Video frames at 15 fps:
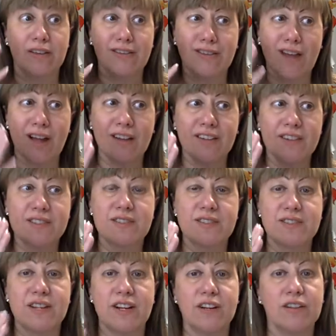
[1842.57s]
Not
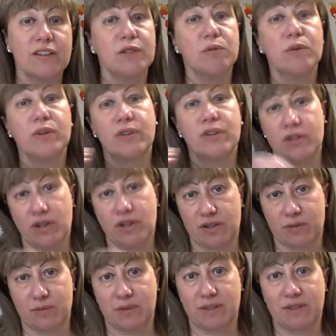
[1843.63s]
necessarily with her
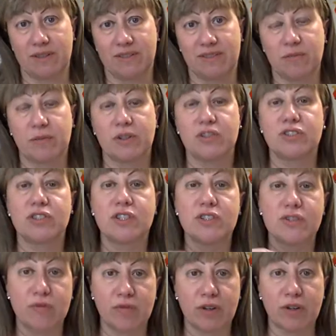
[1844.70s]
husband, but
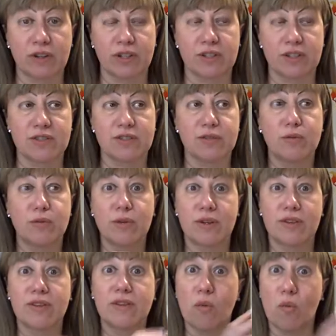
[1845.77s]
she's furious
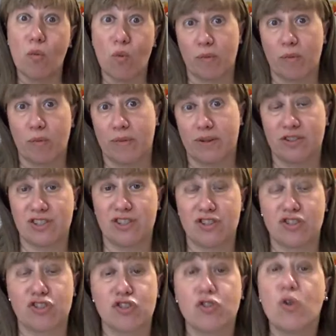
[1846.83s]
with the woman.
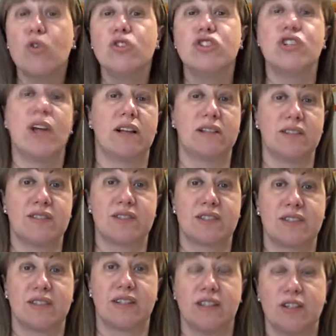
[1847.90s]
She's so
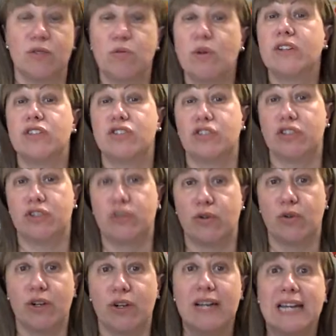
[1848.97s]
jealous. What does she do?